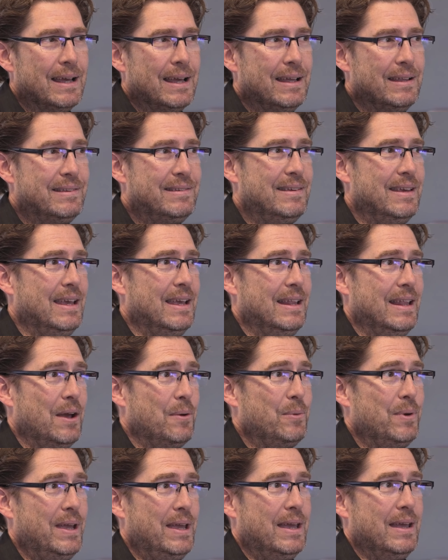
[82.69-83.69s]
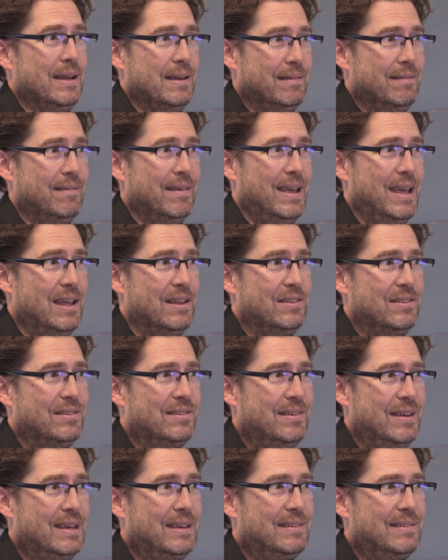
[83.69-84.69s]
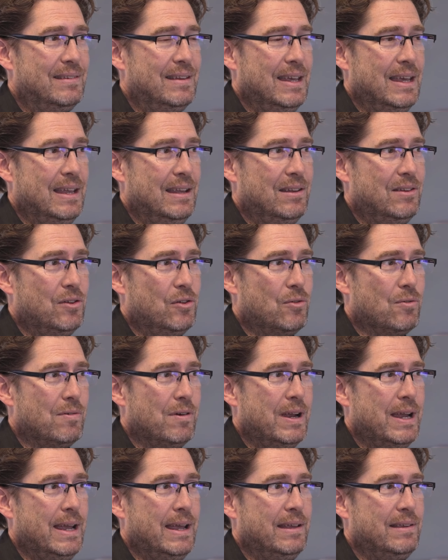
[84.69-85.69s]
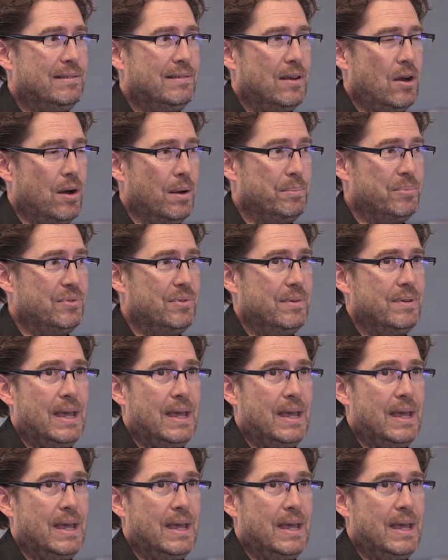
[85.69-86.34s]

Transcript: it's seeing that we can hit 60 degrees, um,